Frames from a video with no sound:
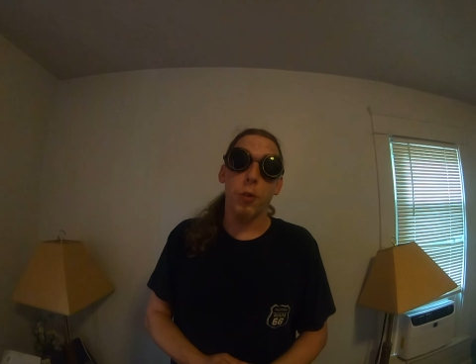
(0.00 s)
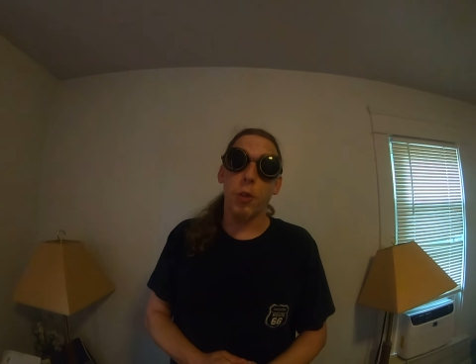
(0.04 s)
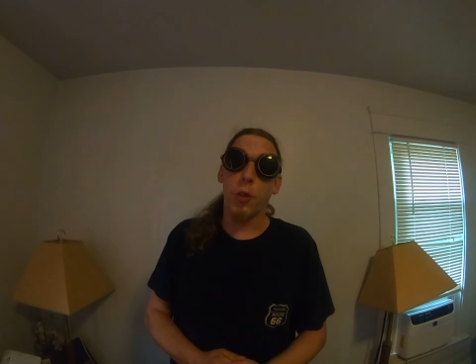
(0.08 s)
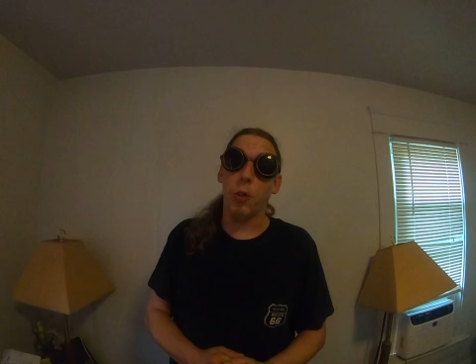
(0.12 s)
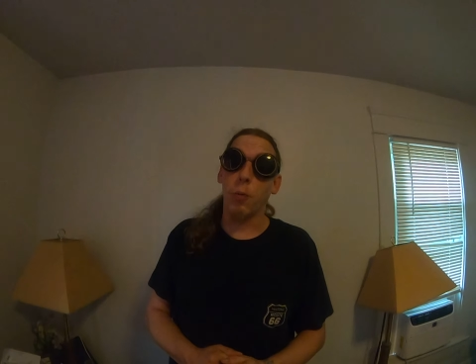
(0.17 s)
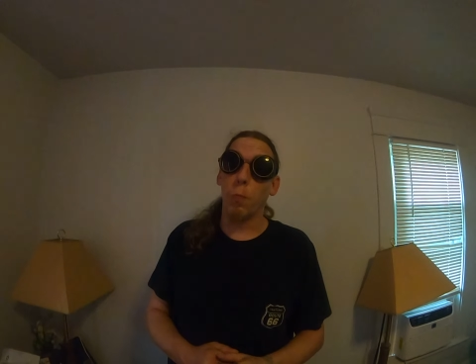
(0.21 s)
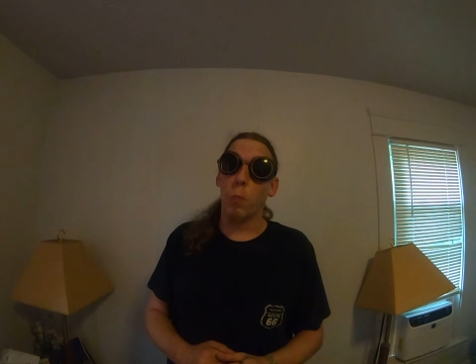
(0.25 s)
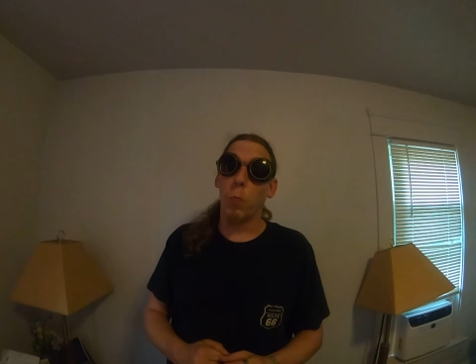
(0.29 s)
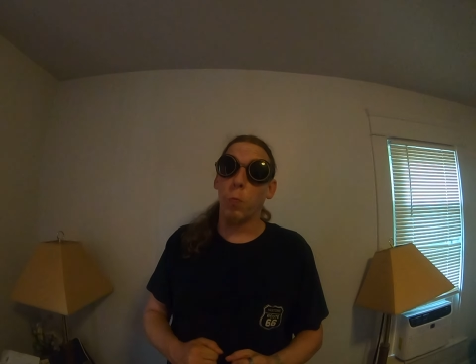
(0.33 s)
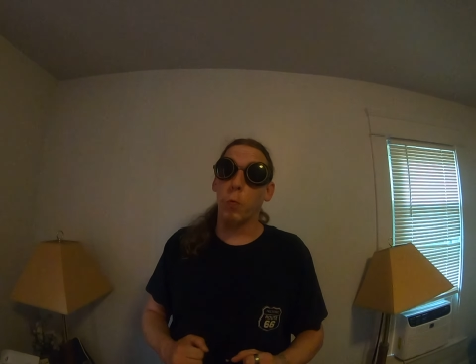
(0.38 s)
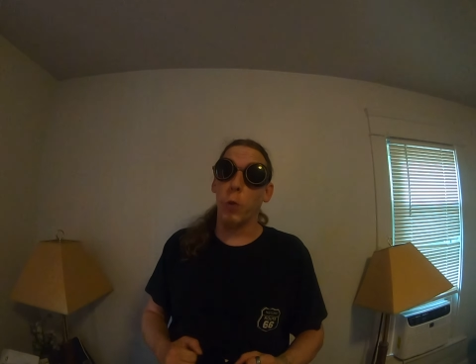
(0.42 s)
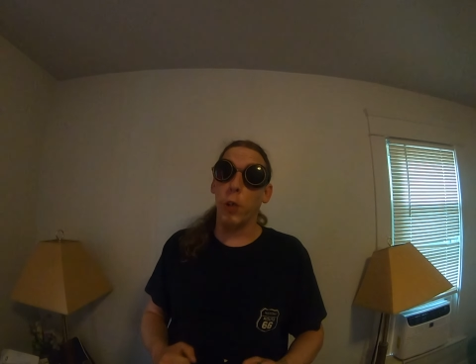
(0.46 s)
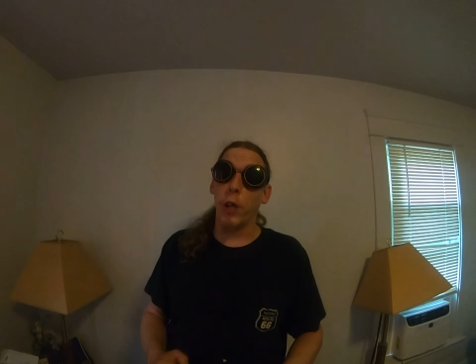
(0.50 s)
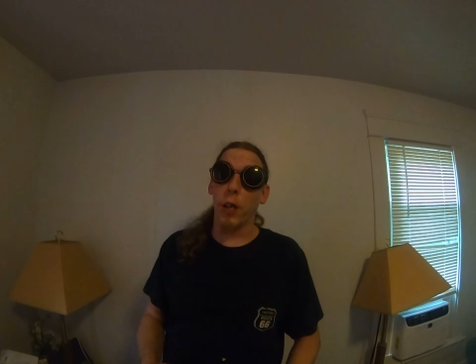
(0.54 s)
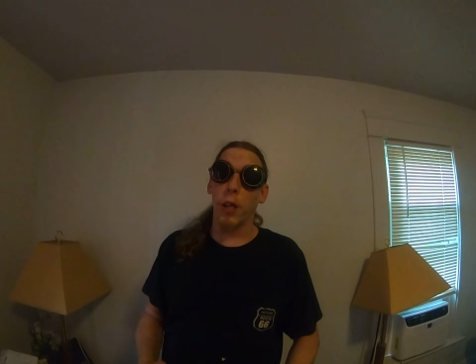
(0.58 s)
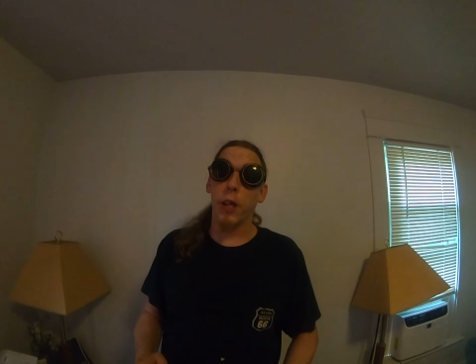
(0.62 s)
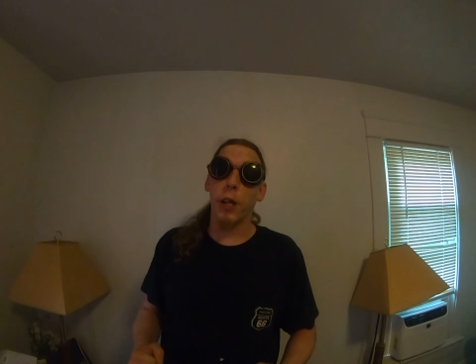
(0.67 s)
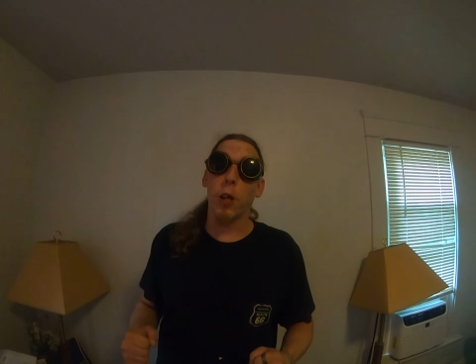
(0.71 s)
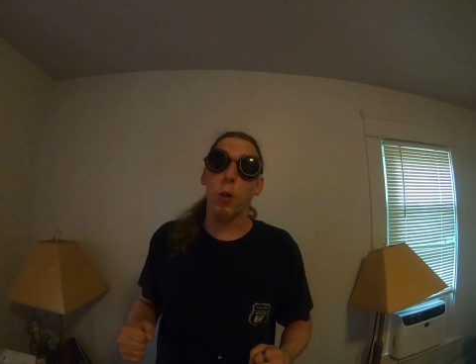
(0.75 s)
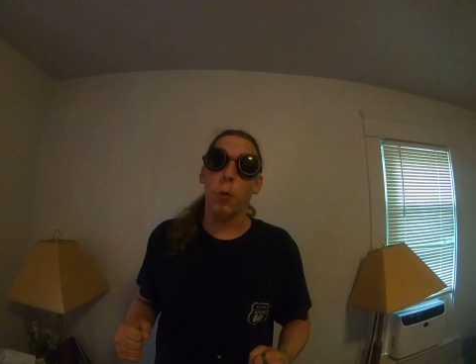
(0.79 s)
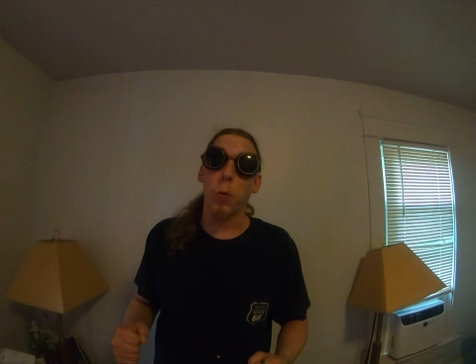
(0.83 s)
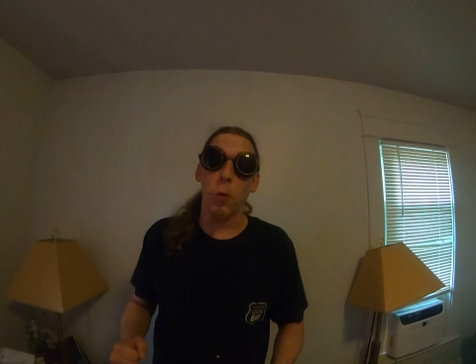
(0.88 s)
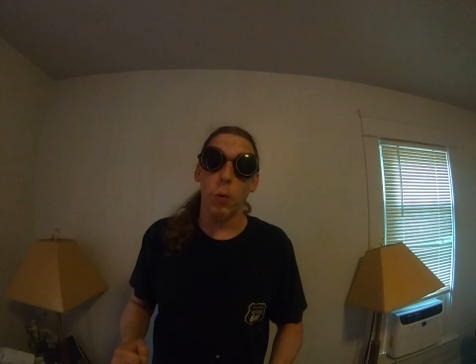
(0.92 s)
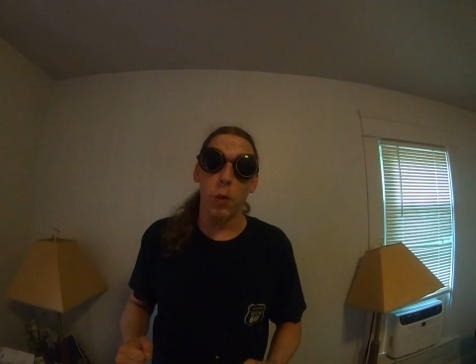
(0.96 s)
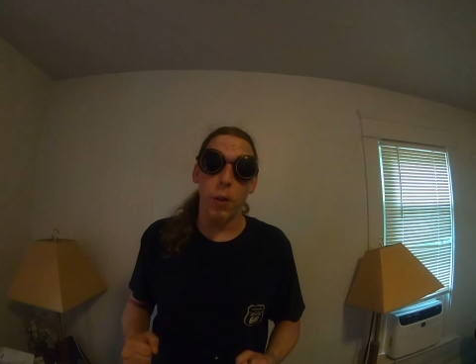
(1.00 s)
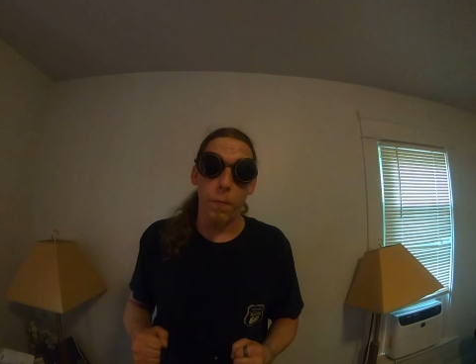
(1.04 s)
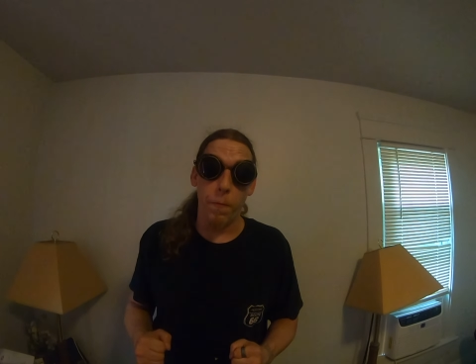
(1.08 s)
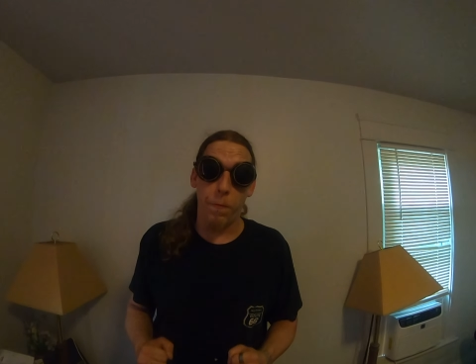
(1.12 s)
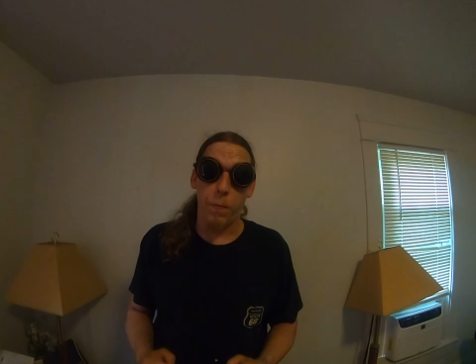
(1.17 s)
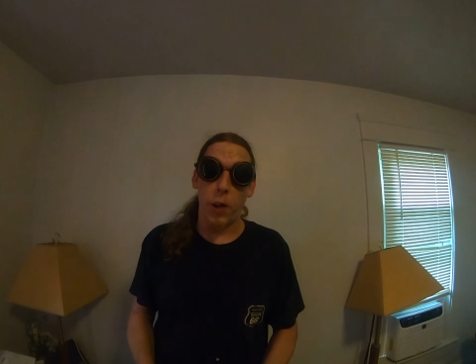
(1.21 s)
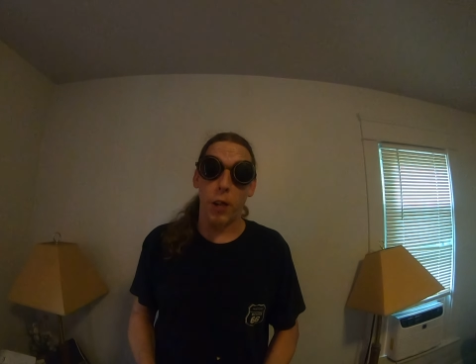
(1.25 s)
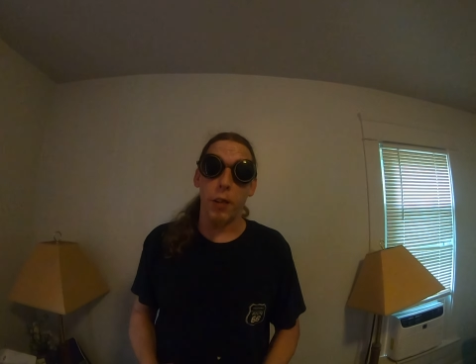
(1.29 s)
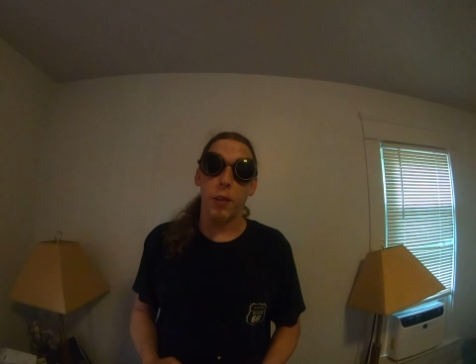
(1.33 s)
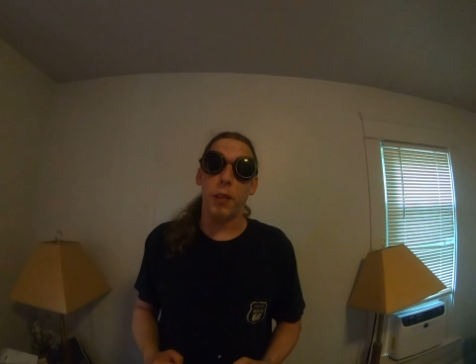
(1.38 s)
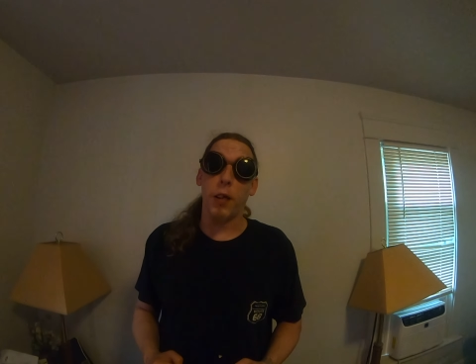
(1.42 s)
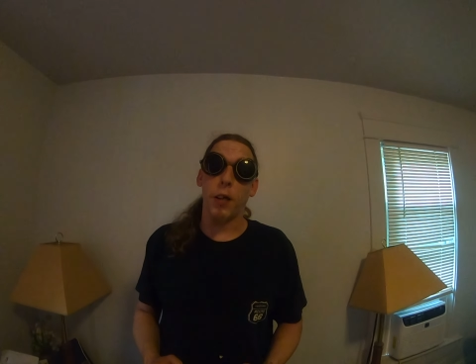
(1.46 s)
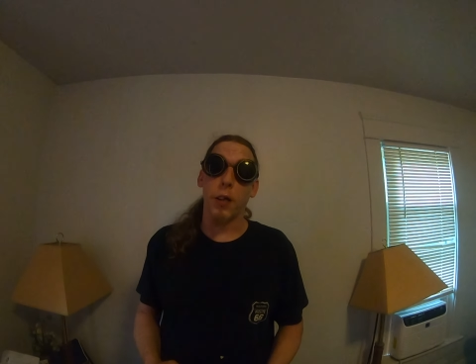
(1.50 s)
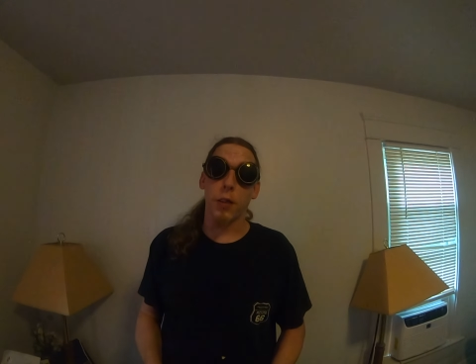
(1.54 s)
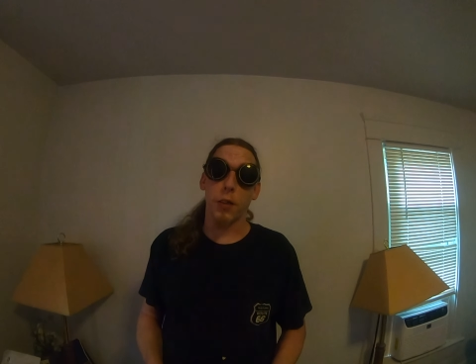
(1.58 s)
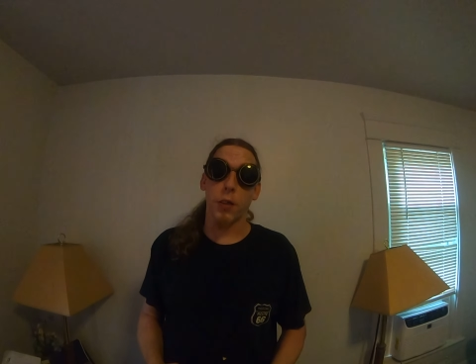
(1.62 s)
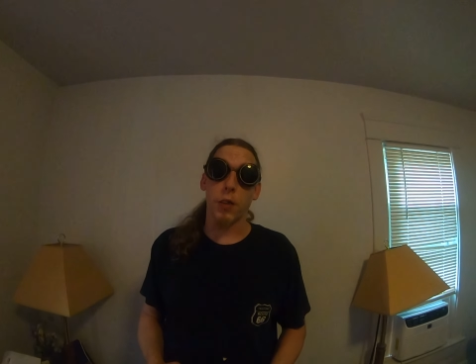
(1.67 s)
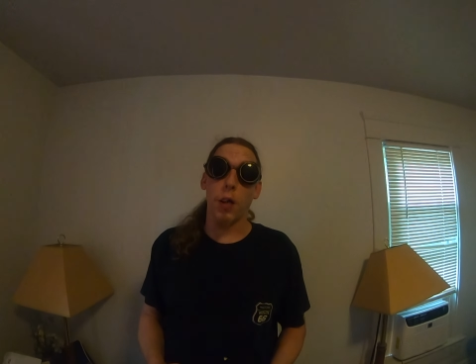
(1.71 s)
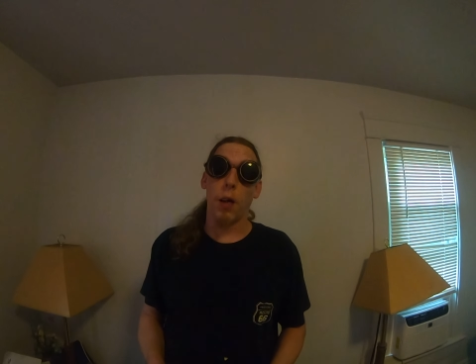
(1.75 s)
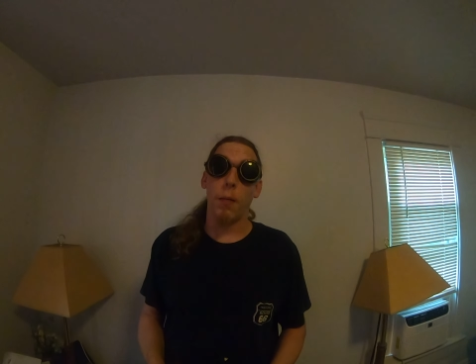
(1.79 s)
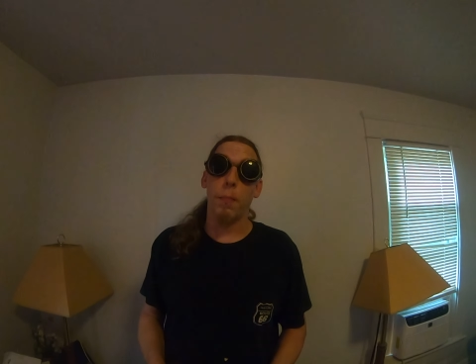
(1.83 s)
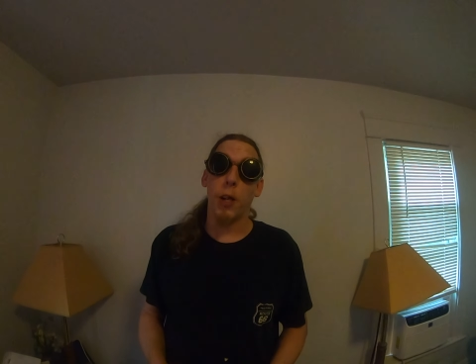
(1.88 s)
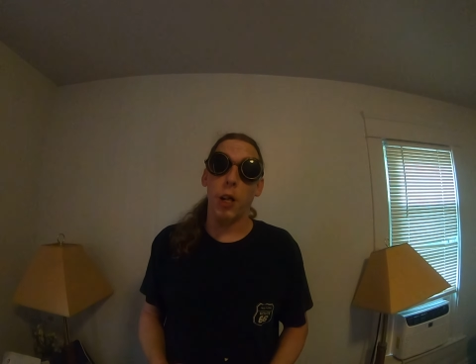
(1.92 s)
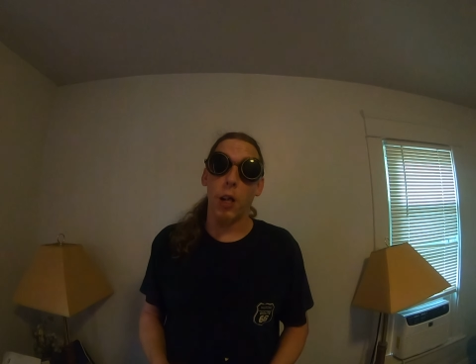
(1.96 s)
Some really cool and fun things
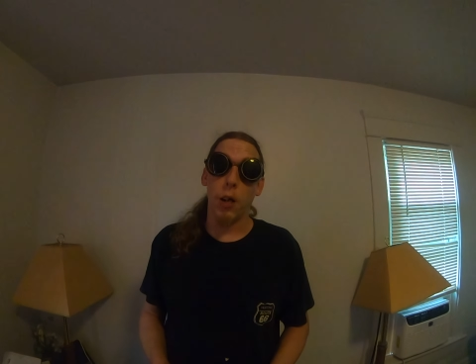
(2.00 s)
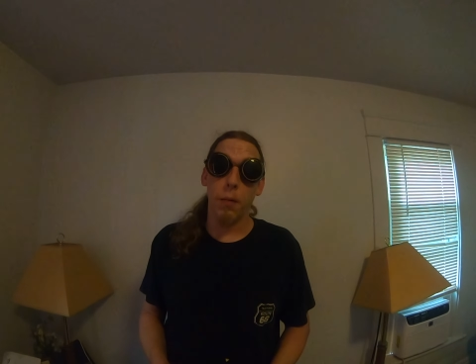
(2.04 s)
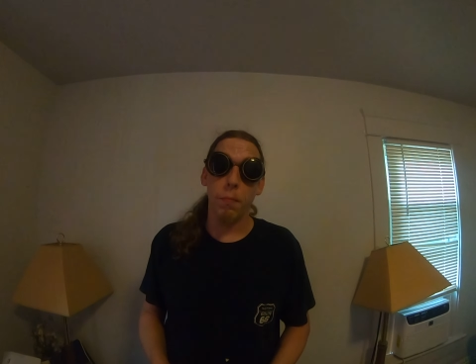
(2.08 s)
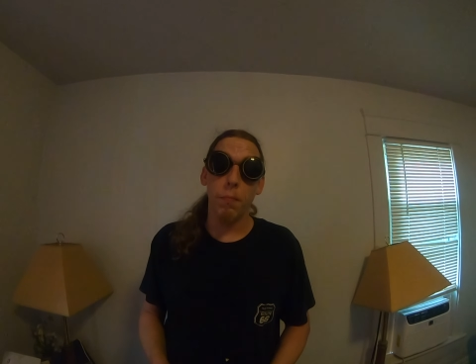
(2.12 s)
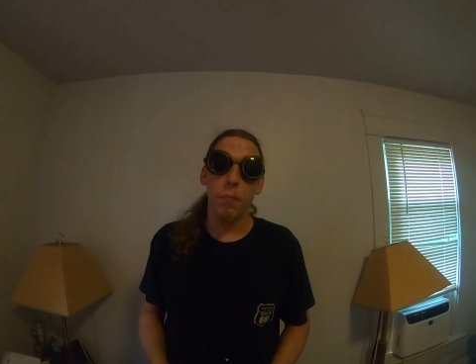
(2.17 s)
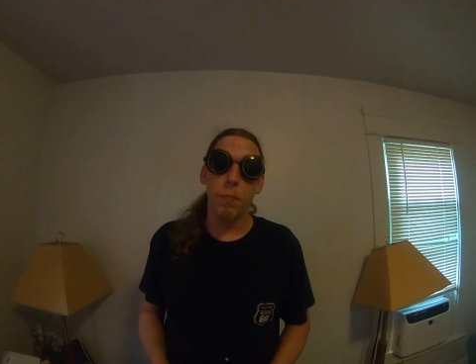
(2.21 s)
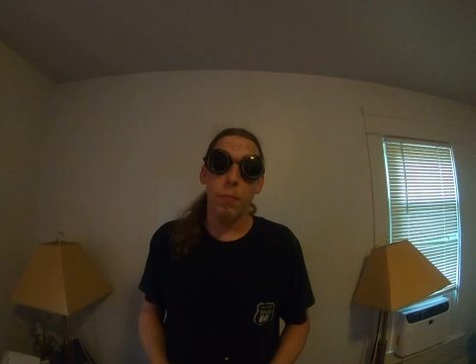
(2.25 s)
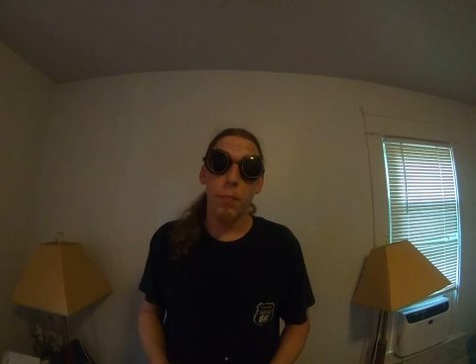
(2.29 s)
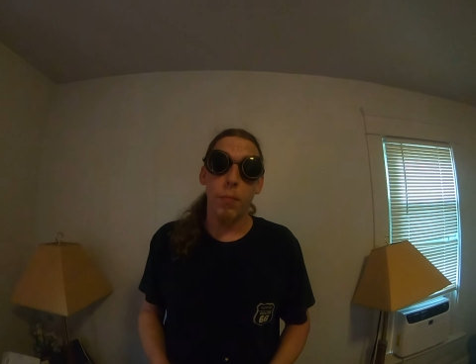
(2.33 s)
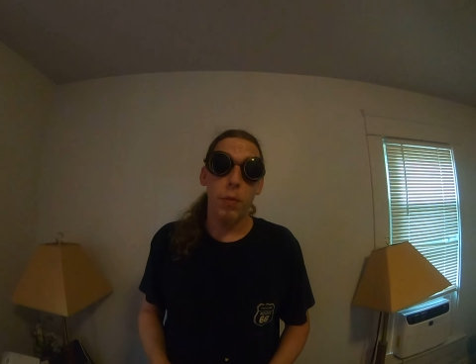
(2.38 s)
coming up.